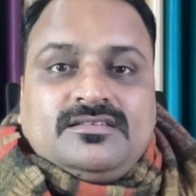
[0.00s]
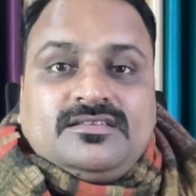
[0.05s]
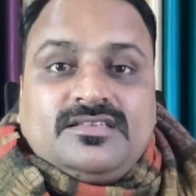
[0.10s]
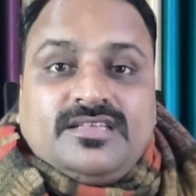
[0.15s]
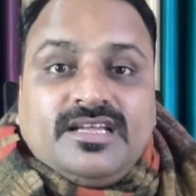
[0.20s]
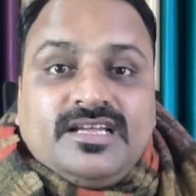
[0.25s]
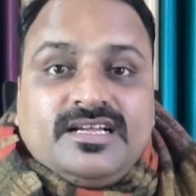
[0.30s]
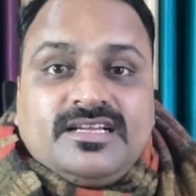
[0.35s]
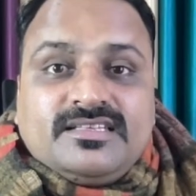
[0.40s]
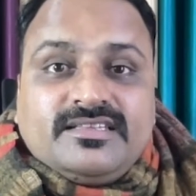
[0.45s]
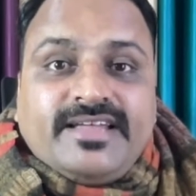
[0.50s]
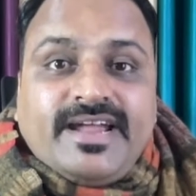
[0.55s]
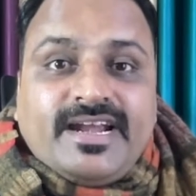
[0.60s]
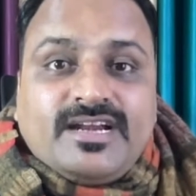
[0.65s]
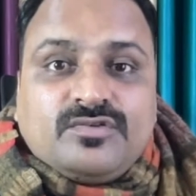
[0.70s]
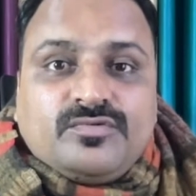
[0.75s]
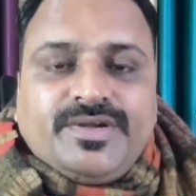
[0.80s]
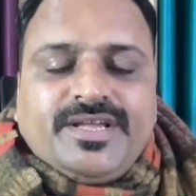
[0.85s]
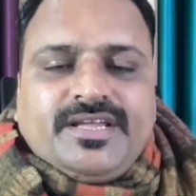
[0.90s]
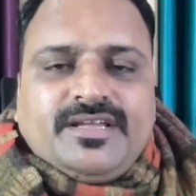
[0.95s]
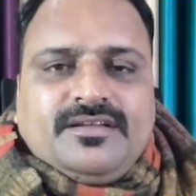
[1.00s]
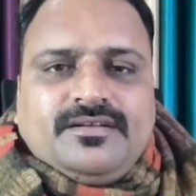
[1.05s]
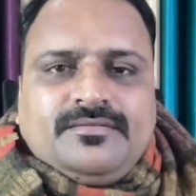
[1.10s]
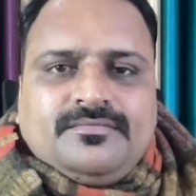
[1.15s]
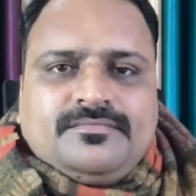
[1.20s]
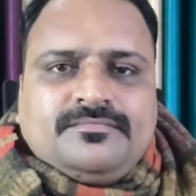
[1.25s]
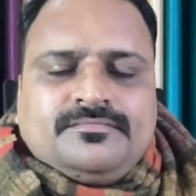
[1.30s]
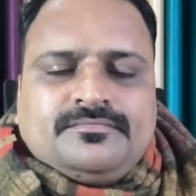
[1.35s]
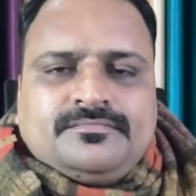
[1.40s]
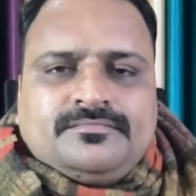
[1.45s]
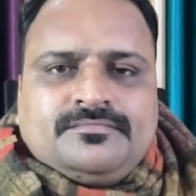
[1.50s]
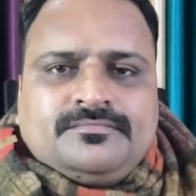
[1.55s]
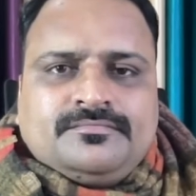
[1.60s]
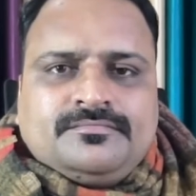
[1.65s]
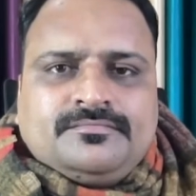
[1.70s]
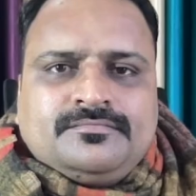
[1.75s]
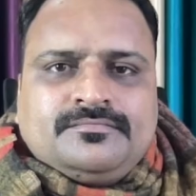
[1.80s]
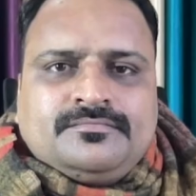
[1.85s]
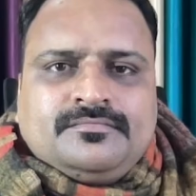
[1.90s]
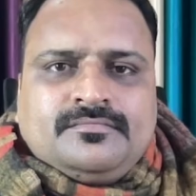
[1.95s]
Think that way.
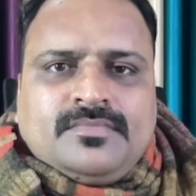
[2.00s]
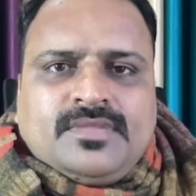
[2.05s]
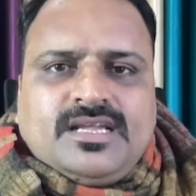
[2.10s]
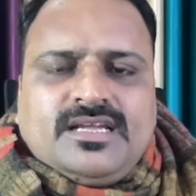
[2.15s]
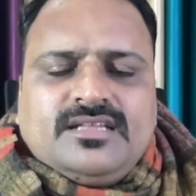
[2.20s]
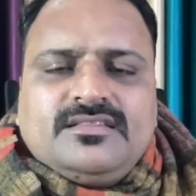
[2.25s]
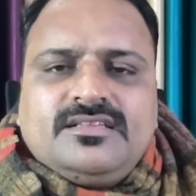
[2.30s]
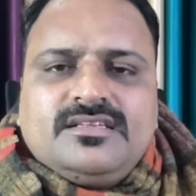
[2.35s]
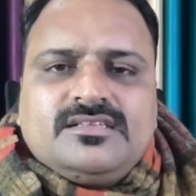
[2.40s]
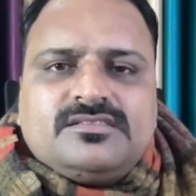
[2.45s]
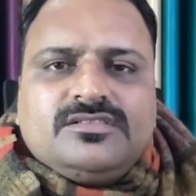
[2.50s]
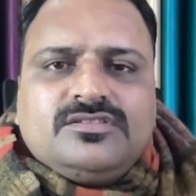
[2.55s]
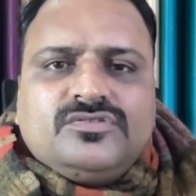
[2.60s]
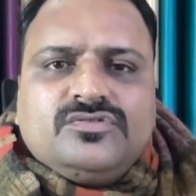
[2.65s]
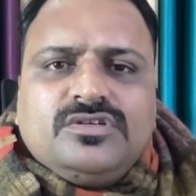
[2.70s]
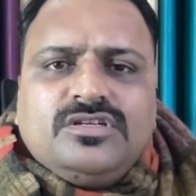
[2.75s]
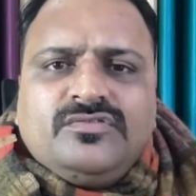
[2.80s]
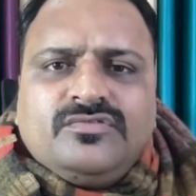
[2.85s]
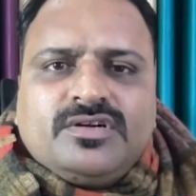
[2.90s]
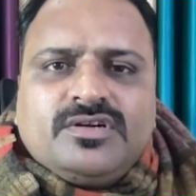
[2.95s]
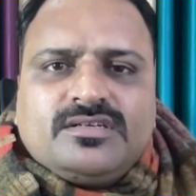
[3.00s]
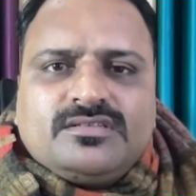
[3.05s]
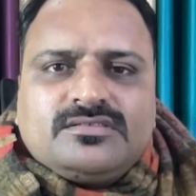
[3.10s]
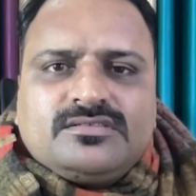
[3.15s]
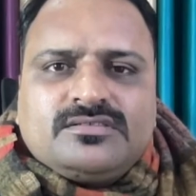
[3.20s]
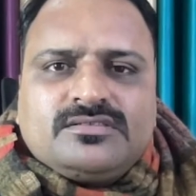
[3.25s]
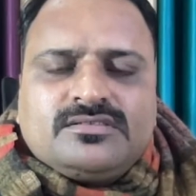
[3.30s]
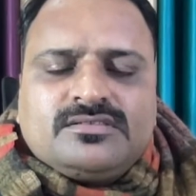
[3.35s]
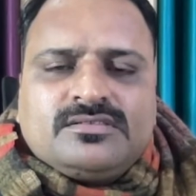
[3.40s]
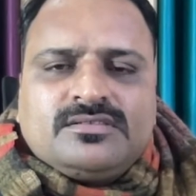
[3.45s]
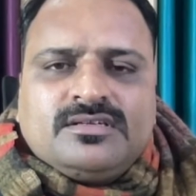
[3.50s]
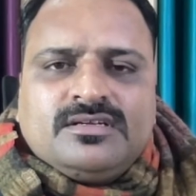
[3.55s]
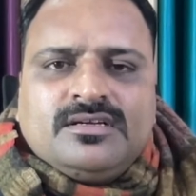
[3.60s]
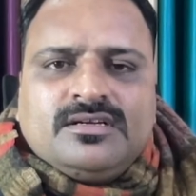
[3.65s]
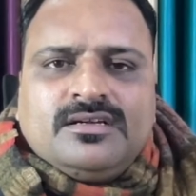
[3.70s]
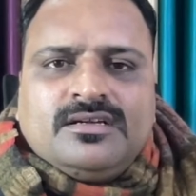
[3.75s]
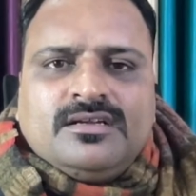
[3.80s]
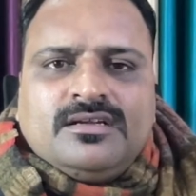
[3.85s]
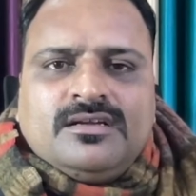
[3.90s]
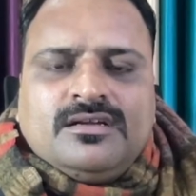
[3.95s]
And this universe
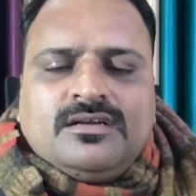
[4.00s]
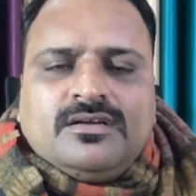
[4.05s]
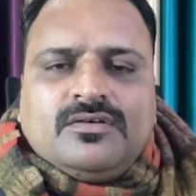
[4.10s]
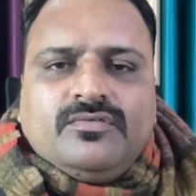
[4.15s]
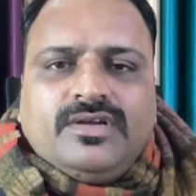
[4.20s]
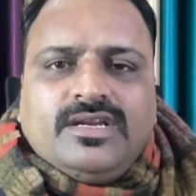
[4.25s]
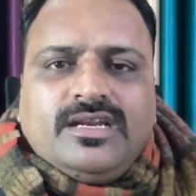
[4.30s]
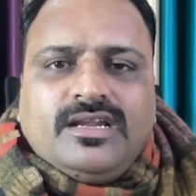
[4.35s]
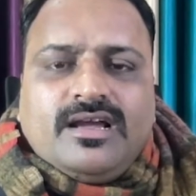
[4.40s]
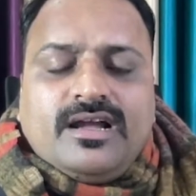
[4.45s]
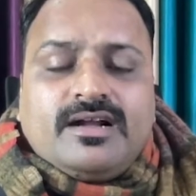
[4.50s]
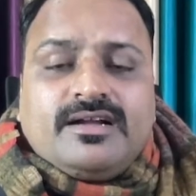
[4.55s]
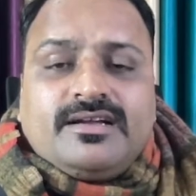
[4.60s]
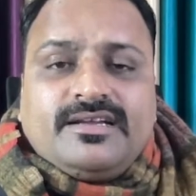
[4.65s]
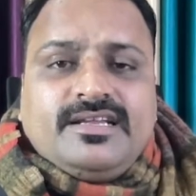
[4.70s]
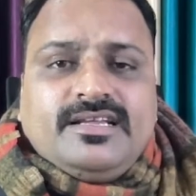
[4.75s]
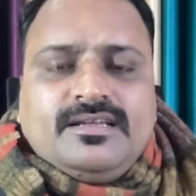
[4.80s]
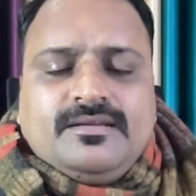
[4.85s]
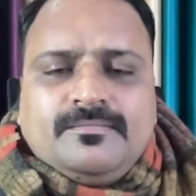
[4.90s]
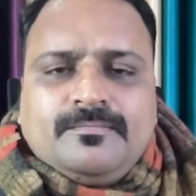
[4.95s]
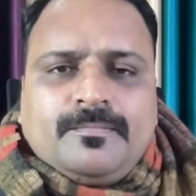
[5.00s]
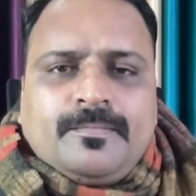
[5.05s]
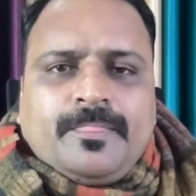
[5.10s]
will agree